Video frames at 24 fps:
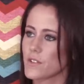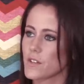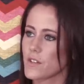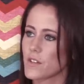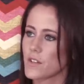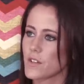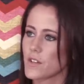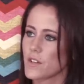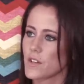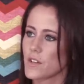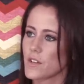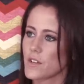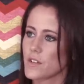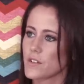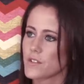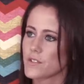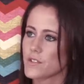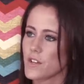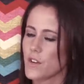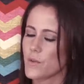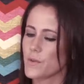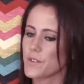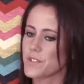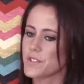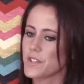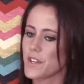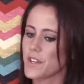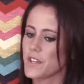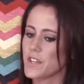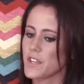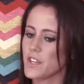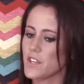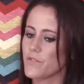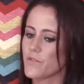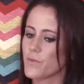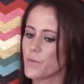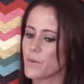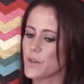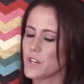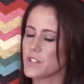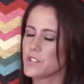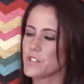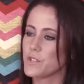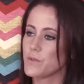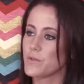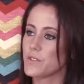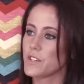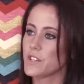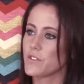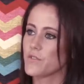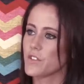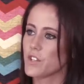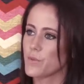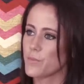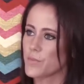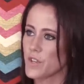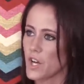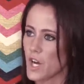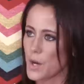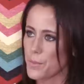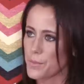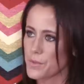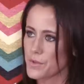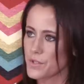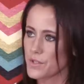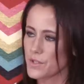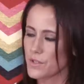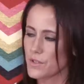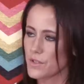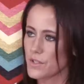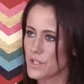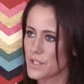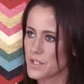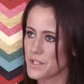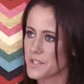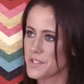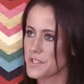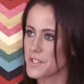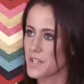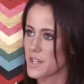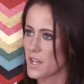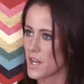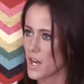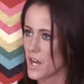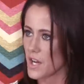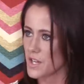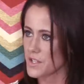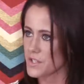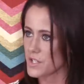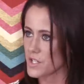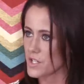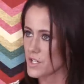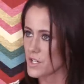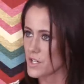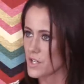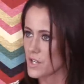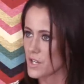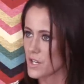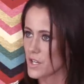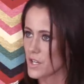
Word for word: Hmm. So it's like even when I do give him the opportunity to see Kaiser,